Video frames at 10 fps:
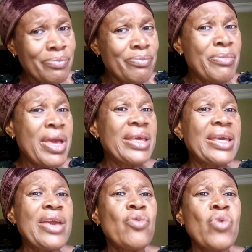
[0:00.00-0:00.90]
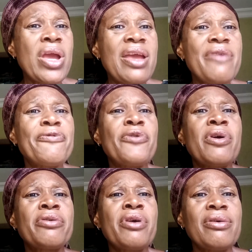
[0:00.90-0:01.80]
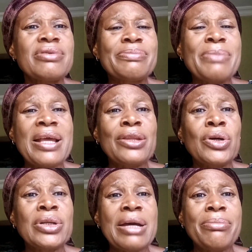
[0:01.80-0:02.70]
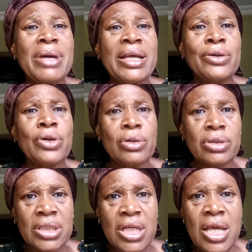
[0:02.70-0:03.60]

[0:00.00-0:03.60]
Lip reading: Make a way for us, my Lord and my God.